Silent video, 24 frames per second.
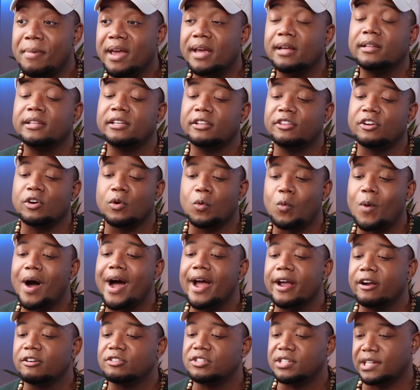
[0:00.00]
mainly they're
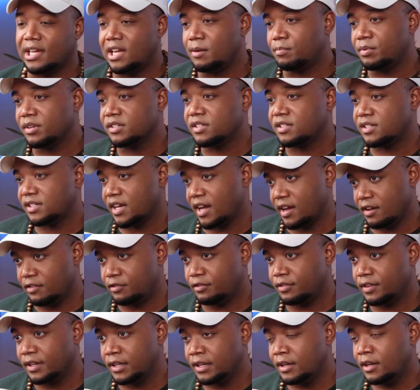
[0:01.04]
wired to keep us
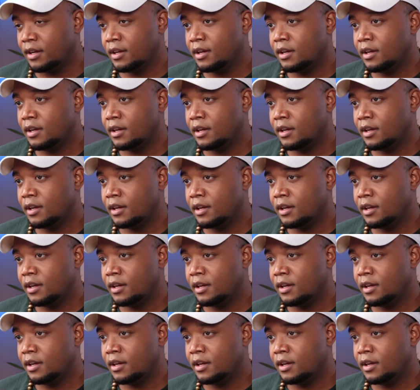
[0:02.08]
safe,